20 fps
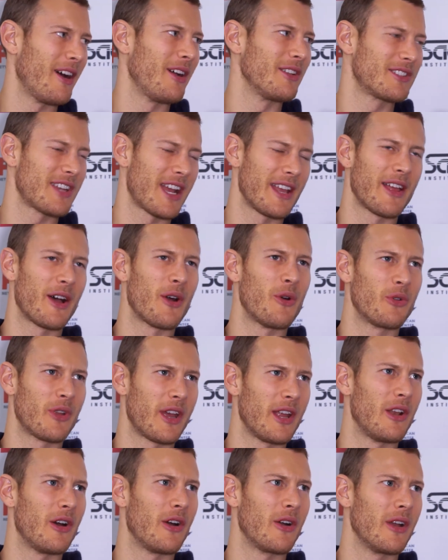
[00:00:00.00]
I'll take that all
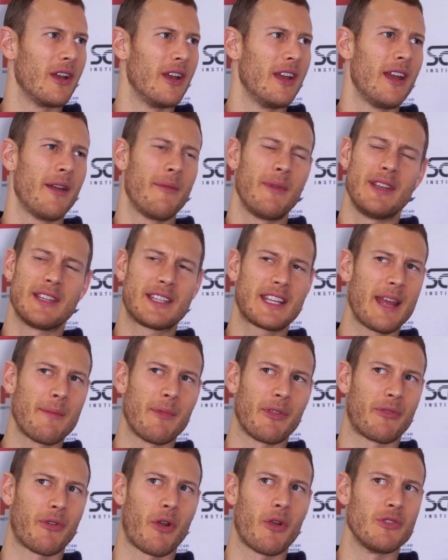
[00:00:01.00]
day long. I mean, it's Game
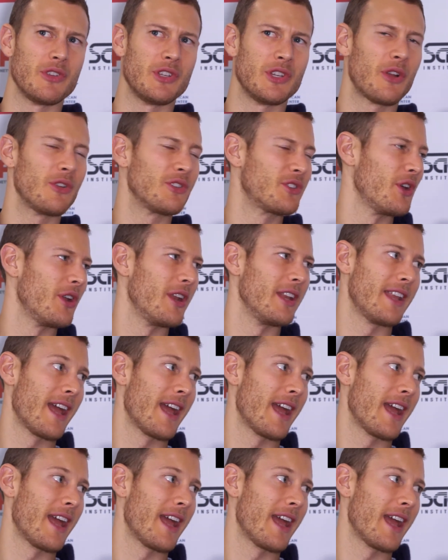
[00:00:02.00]
of Thrones, you don't turn it